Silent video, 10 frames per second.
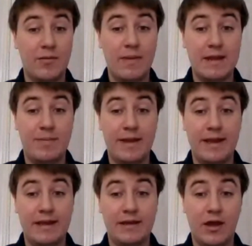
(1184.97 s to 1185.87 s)

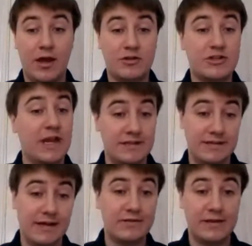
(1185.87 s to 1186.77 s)
maybe
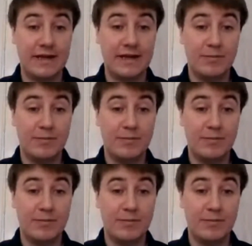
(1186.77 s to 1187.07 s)
changing that slightly,